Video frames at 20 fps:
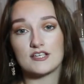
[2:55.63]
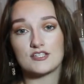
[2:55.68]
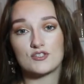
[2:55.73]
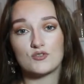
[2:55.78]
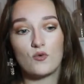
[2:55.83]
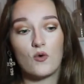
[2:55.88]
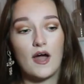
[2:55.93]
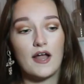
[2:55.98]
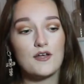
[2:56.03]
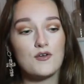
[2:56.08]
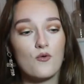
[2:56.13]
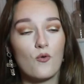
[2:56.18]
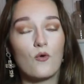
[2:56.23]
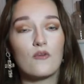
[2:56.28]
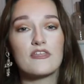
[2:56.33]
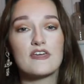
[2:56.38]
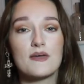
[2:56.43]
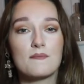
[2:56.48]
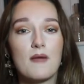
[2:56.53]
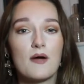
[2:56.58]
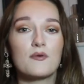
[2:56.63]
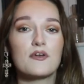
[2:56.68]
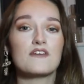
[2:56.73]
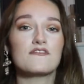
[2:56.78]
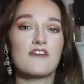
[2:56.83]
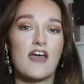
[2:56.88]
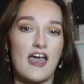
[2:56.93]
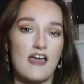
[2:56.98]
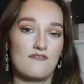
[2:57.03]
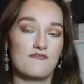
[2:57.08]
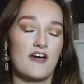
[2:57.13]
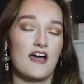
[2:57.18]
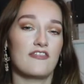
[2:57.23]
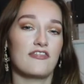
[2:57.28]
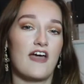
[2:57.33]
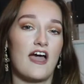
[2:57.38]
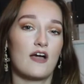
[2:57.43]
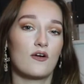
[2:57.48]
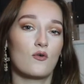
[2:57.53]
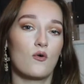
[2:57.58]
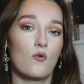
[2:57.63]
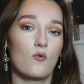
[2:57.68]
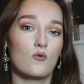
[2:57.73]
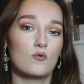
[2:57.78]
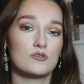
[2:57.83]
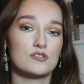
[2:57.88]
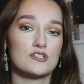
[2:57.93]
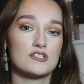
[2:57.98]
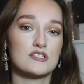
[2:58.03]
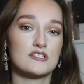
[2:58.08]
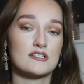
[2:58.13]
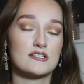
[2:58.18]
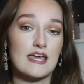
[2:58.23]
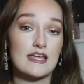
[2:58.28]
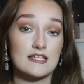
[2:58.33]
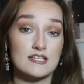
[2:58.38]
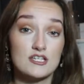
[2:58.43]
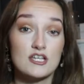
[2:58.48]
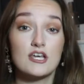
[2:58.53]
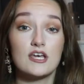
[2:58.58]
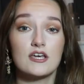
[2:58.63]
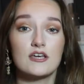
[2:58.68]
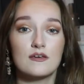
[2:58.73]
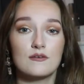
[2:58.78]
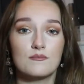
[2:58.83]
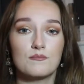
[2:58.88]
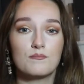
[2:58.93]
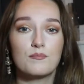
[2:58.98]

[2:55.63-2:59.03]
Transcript: So I know the amount of effort that goes into